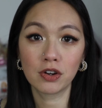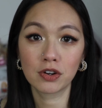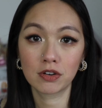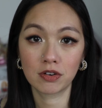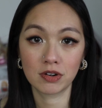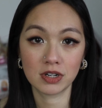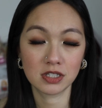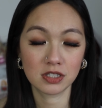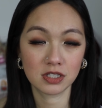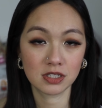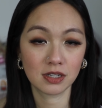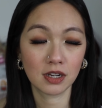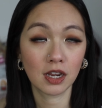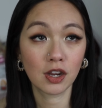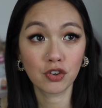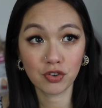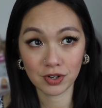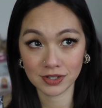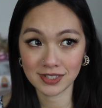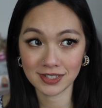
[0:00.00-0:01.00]

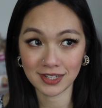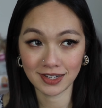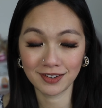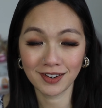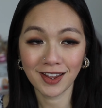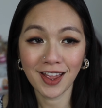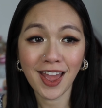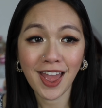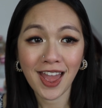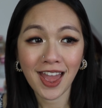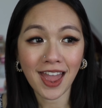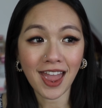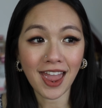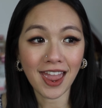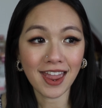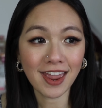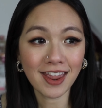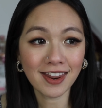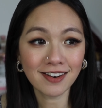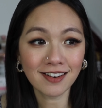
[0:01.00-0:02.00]
KRISTIN.
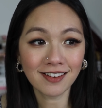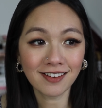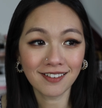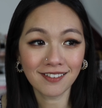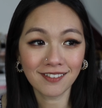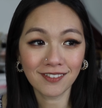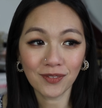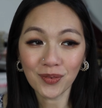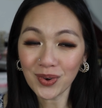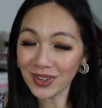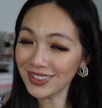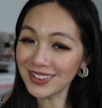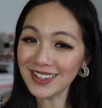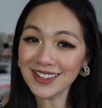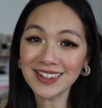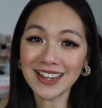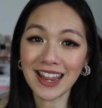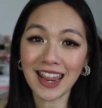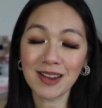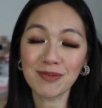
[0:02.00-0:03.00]
And with the
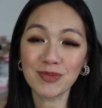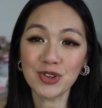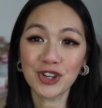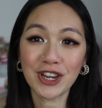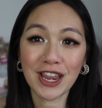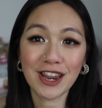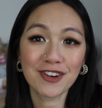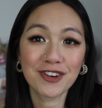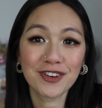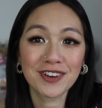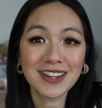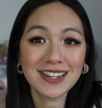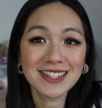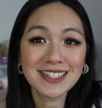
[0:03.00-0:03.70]
name, you can already